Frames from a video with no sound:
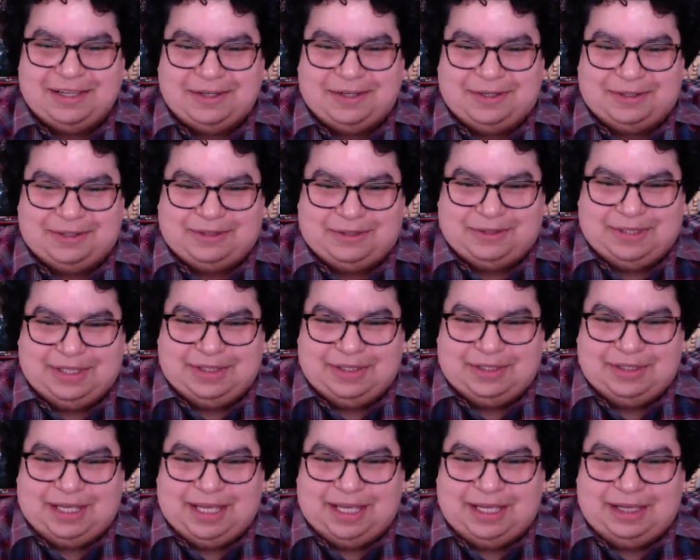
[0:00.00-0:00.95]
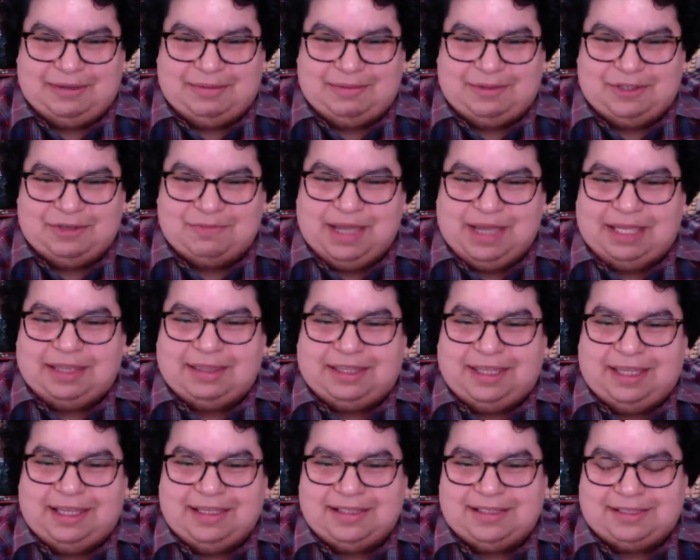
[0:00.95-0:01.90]
or to make
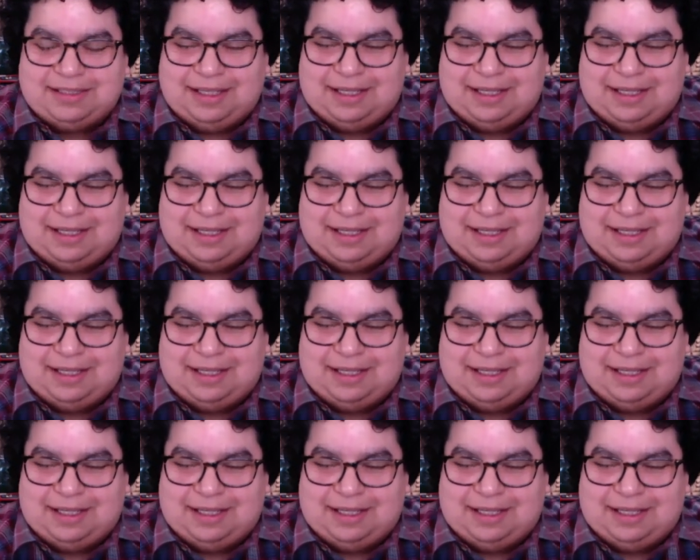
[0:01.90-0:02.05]
things